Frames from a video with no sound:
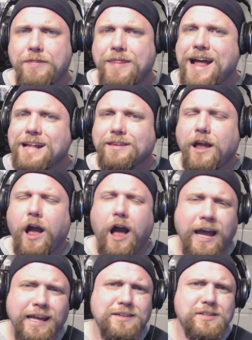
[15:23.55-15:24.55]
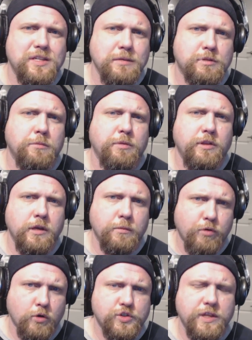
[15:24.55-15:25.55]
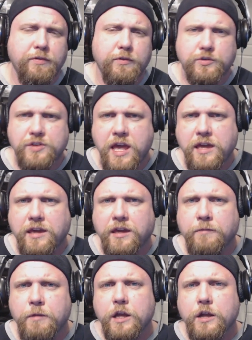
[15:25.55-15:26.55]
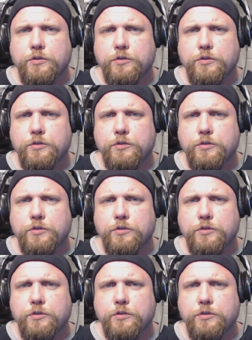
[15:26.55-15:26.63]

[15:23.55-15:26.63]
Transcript: And that kind of seems to be the approach that they're taking.